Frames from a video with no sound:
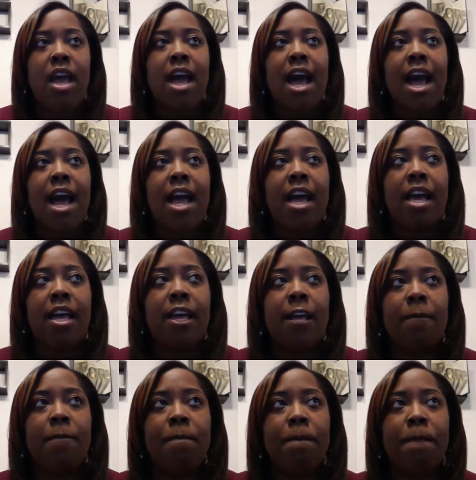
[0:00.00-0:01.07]
I
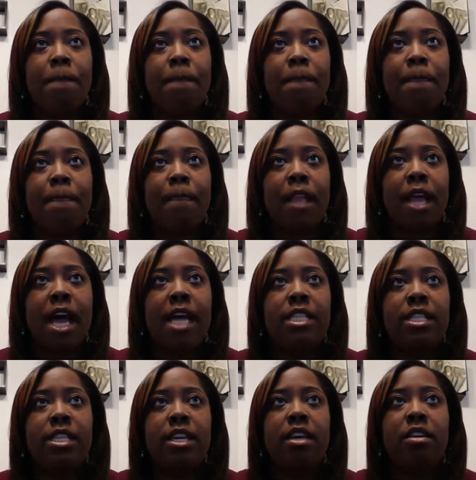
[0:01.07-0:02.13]

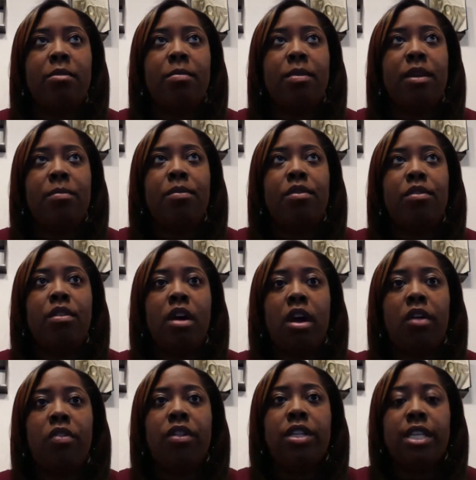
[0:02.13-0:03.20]
tell people
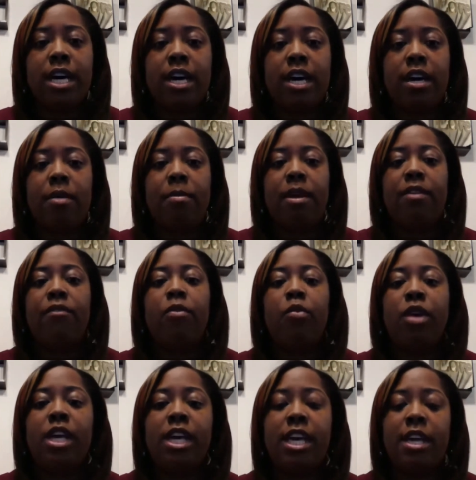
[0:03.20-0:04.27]
all the time, if
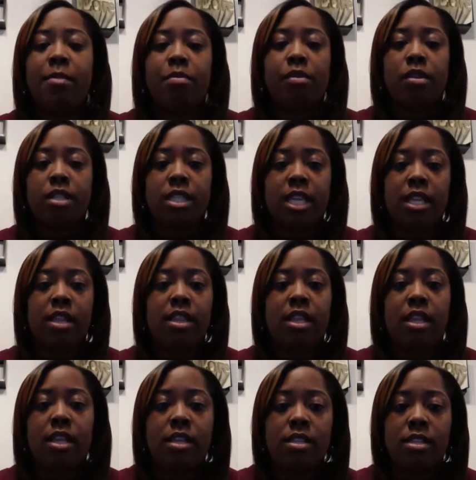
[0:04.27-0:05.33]
we can present
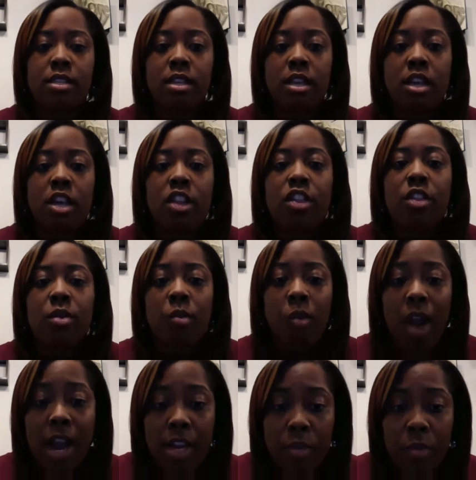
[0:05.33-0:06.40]
this the
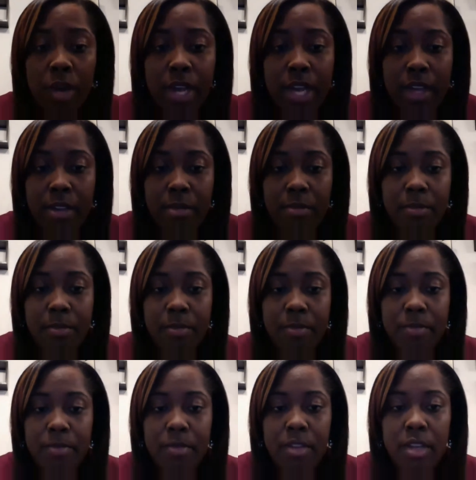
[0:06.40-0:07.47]
right way,
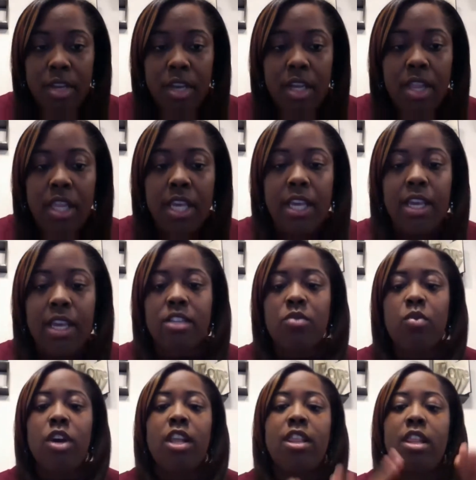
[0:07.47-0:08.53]
then guess
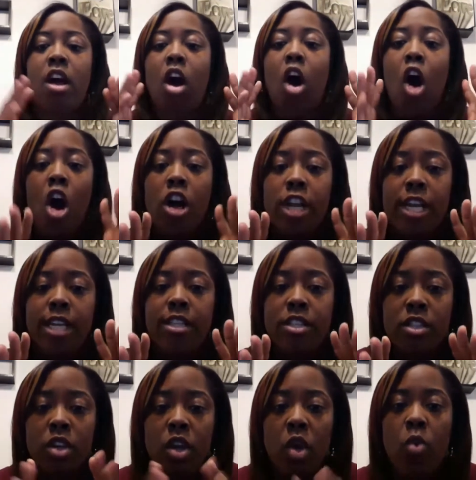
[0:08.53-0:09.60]
what?
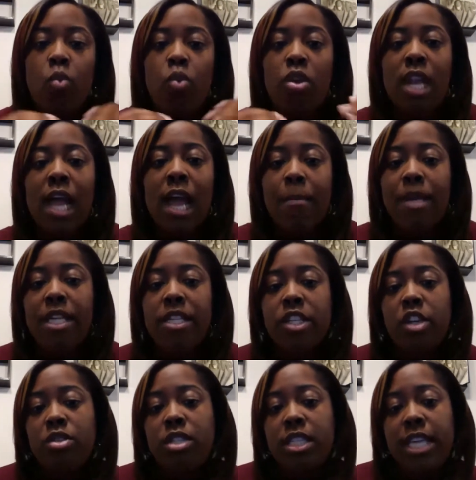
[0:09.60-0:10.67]
Audits will not be
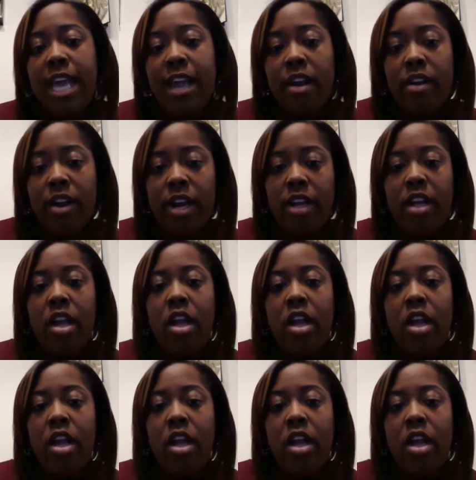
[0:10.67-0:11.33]
so scary.